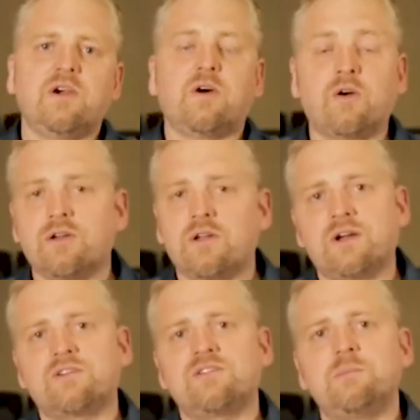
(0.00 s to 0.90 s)
or
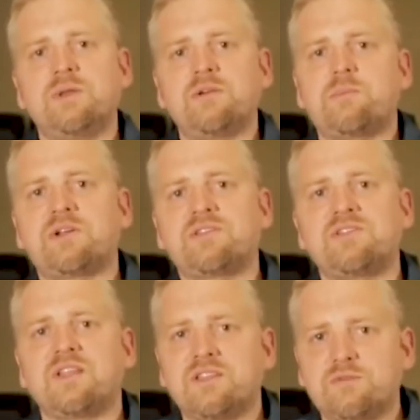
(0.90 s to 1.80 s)
there are simply
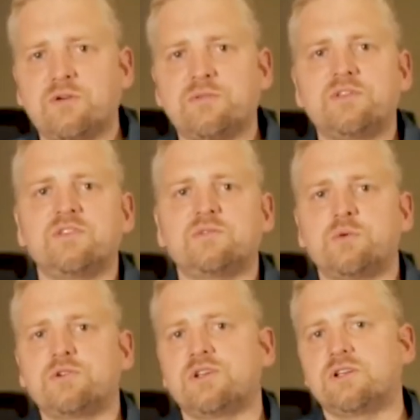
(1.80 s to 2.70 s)
representative offices
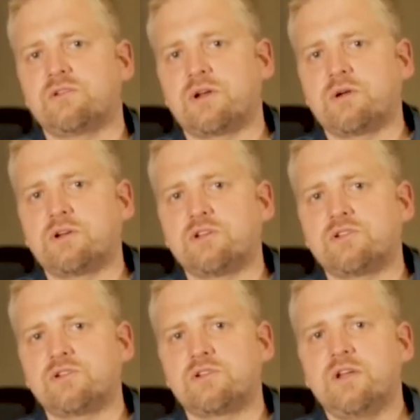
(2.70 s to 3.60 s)
pushing the
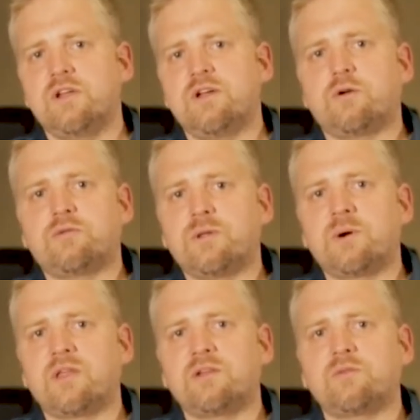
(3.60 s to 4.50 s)
recognition of
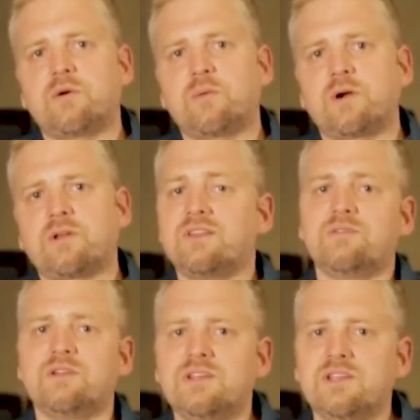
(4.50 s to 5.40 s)
Liberland forward. And
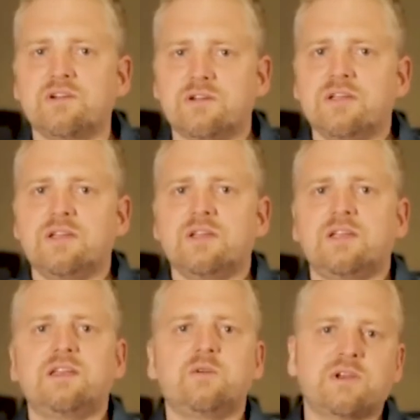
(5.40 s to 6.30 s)
even here
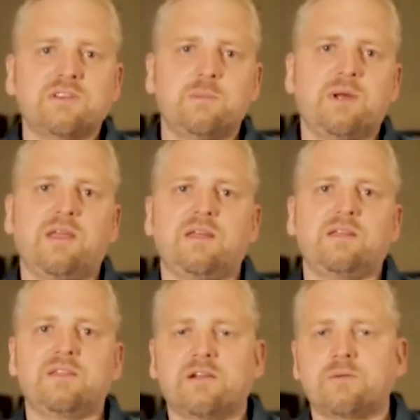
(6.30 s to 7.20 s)
in
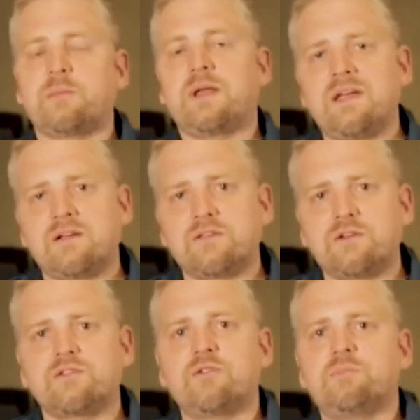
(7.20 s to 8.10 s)
Guatemala, there are many
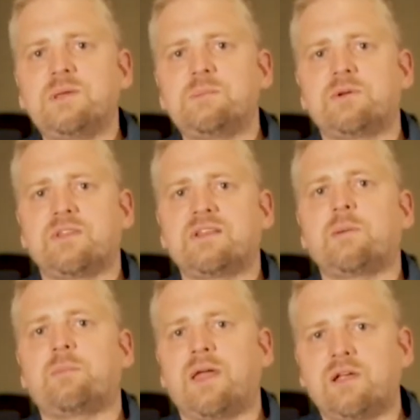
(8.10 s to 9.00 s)
hundreds of people that
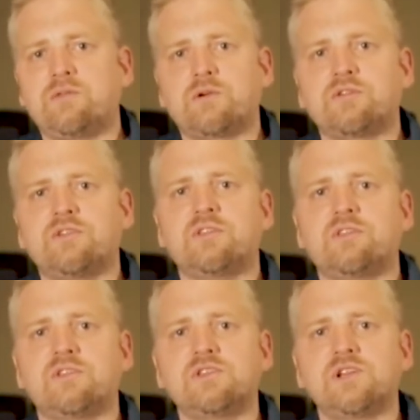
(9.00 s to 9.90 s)
apply for
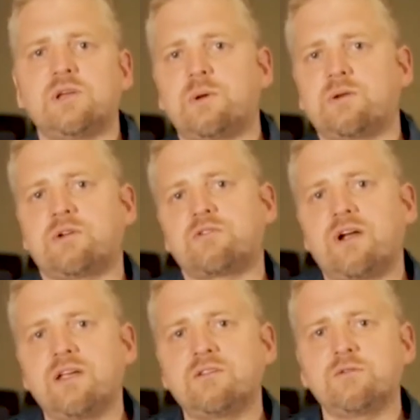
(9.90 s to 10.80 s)
citizenship, and we are
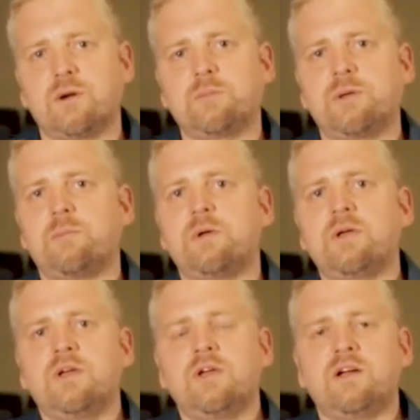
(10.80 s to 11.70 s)
trying to help them
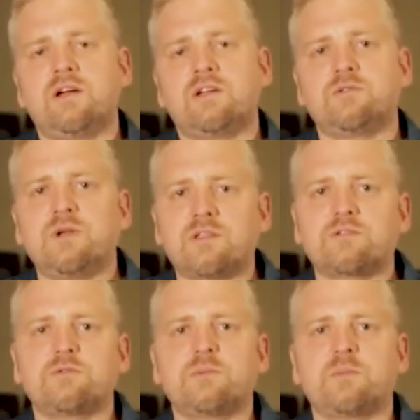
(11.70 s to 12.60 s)
to get
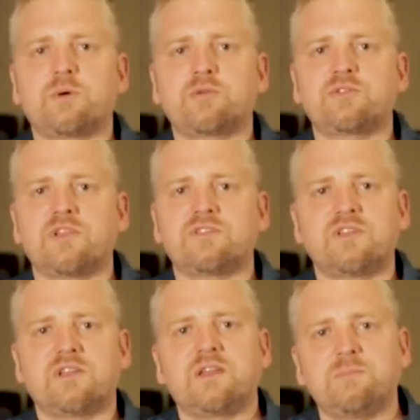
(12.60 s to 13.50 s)
through the process
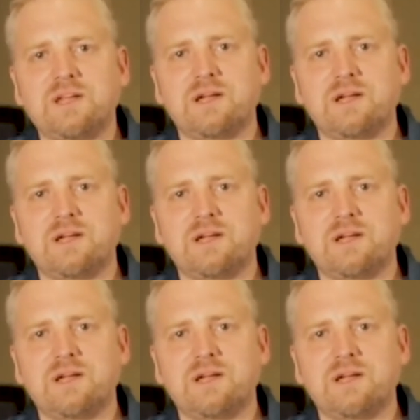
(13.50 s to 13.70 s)
and